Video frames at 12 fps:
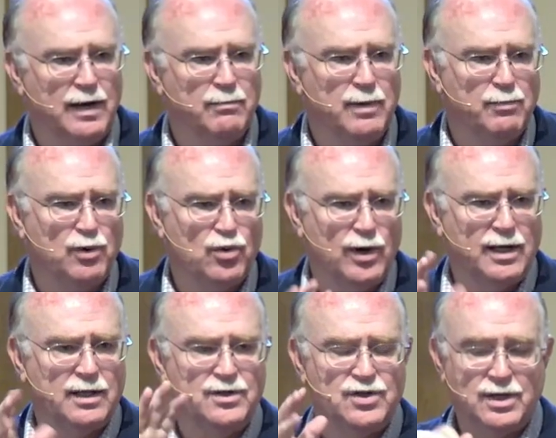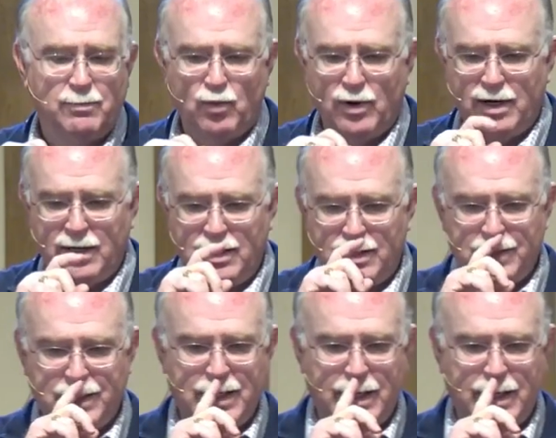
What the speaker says: if I remember correctly, somewhere in